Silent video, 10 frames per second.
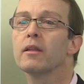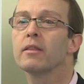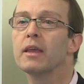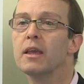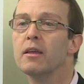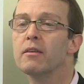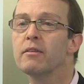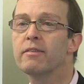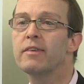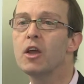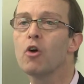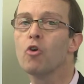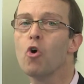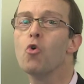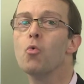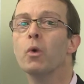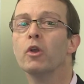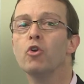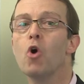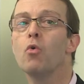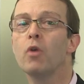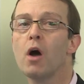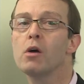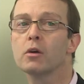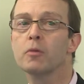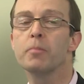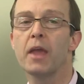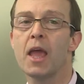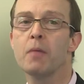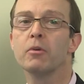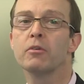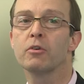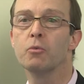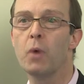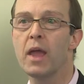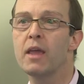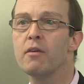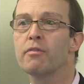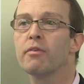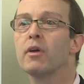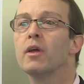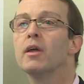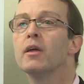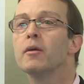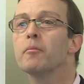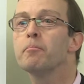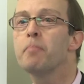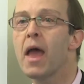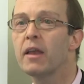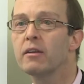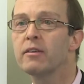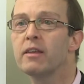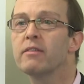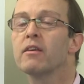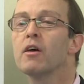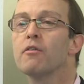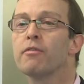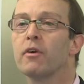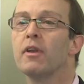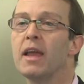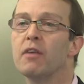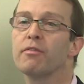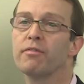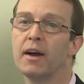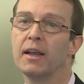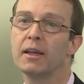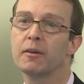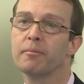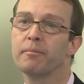the C.R.O will no longer be able to waive penalties for late filing.